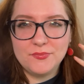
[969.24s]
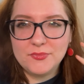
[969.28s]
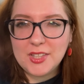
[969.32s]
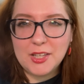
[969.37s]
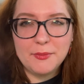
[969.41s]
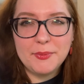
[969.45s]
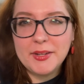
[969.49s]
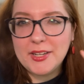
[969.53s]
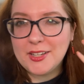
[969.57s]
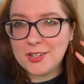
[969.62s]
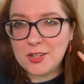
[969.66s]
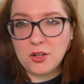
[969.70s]
They've
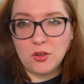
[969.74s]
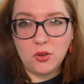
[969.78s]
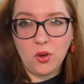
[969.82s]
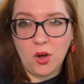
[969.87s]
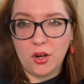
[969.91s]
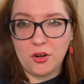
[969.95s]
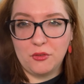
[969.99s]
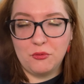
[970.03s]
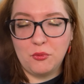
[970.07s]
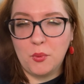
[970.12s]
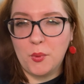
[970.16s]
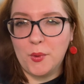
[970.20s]
been in a lot
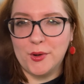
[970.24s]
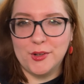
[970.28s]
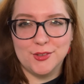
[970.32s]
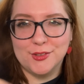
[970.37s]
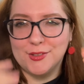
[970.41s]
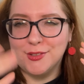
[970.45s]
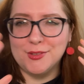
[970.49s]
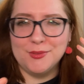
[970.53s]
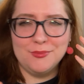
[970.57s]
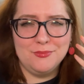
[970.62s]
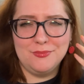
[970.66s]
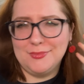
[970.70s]
of
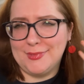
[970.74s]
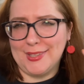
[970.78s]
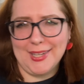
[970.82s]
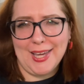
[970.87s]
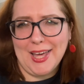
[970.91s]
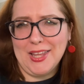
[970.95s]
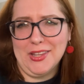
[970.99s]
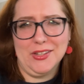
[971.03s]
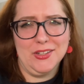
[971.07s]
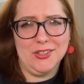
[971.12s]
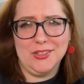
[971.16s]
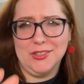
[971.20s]
wars
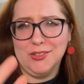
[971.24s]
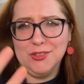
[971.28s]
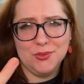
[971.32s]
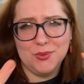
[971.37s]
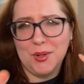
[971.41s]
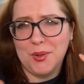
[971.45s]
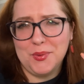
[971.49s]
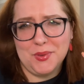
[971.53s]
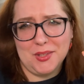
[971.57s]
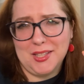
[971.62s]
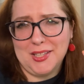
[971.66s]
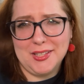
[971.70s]
together
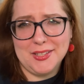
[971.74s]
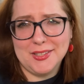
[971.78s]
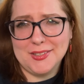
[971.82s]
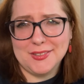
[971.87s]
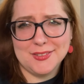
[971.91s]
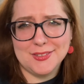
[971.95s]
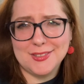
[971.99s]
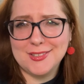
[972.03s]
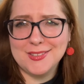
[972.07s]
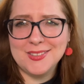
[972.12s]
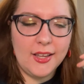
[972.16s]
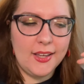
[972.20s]
throughout the
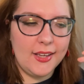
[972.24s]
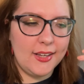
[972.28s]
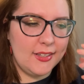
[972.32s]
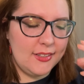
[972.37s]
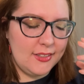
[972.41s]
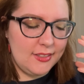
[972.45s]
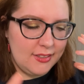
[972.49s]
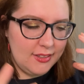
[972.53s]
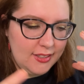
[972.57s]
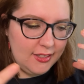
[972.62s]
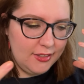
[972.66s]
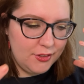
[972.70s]
years. And
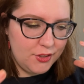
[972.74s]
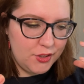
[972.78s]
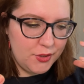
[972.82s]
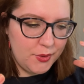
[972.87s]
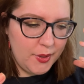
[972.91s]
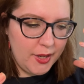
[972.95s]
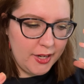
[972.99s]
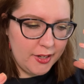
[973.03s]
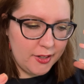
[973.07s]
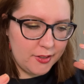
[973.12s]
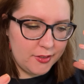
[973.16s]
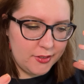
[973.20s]
these two
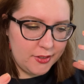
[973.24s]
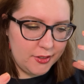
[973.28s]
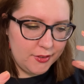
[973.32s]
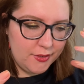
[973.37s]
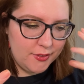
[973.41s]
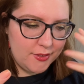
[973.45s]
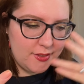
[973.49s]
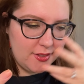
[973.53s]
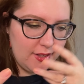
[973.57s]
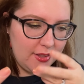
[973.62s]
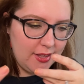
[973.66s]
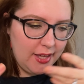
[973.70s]

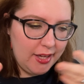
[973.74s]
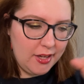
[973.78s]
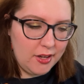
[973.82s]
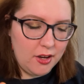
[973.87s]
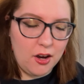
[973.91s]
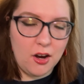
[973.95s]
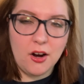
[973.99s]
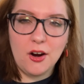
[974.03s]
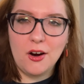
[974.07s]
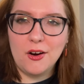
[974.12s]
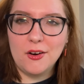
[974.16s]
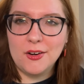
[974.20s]
characters, they
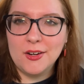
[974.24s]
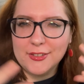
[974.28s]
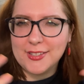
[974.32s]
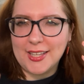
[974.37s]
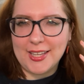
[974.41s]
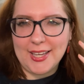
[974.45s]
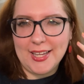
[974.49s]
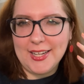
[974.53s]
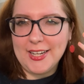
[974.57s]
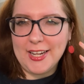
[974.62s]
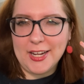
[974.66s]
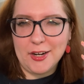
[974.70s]
are just
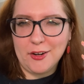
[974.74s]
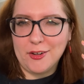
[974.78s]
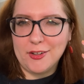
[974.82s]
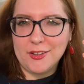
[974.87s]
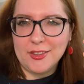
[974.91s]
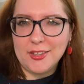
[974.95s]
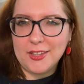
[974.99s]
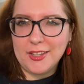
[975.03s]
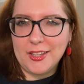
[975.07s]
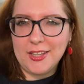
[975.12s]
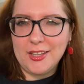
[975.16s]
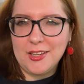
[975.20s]
like
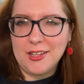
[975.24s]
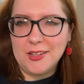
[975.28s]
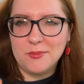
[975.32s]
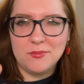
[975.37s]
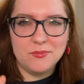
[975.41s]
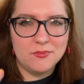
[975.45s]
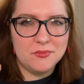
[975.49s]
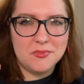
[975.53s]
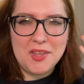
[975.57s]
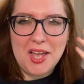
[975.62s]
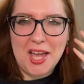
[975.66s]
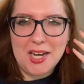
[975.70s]
inherently
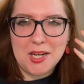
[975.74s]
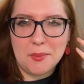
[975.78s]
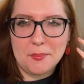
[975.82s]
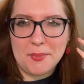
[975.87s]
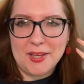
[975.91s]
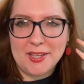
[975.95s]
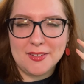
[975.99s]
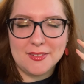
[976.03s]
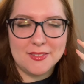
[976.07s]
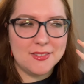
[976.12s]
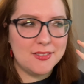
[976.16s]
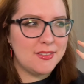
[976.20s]

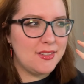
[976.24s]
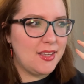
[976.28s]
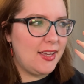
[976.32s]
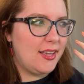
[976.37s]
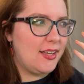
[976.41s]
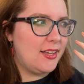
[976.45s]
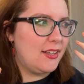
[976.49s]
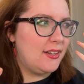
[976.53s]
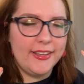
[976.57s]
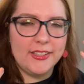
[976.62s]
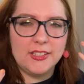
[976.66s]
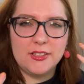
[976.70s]
enemies
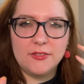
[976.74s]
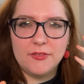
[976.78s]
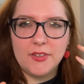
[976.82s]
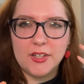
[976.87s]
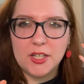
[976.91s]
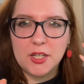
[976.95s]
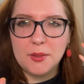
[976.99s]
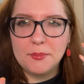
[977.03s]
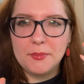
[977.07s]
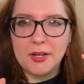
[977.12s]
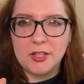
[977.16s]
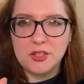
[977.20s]
and it's
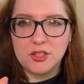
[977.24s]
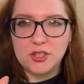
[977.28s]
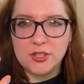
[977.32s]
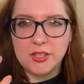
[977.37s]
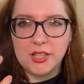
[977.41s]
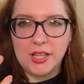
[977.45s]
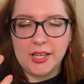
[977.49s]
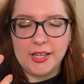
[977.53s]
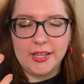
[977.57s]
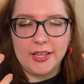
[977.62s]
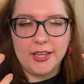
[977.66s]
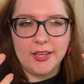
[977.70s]
very much
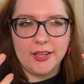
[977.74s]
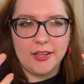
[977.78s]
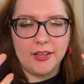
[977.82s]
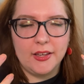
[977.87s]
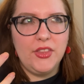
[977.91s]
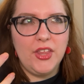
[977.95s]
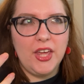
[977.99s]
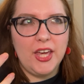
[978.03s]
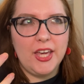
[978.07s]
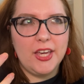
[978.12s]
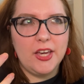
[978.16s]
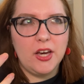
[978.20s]
like
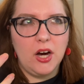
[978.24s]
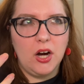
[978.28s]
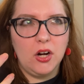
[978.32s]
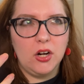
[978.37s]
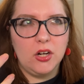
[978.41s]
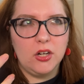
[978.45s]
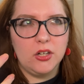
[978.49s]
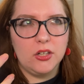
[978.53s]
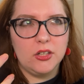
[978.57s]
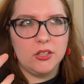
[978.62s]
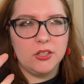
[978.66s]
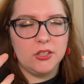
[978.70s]
they
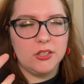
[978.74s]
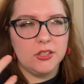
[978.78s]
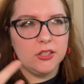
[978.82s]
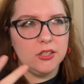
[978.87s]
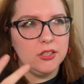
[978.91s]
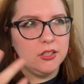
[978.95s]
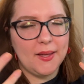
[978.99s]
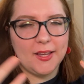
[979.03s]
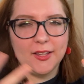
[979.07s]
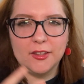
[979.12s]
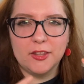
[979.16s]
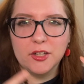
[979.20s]
are
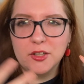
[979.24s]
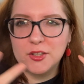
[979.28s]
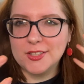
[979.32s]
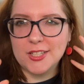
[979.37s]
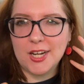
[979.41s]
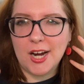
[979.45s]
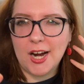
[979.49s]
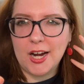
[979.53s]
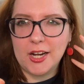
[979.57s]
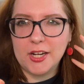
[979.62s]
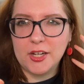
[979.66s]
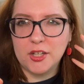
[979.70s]
like their
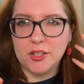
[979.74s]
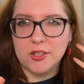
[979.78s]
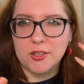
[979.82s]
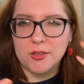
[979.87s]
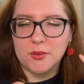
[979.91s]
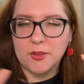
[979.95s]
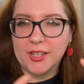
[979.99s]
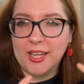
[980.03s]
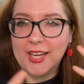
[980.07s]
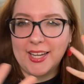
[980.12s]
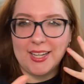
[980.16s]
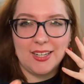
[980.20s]

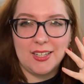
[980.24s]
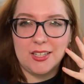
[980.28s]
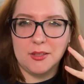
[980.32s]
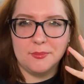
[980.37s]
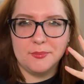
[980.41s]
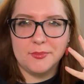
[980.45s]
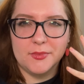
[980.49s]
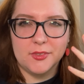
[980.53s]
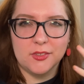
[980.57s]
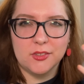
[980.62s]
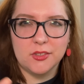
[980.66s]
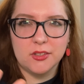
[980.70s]
entire
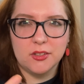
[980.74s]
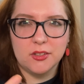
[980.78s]
kingdoms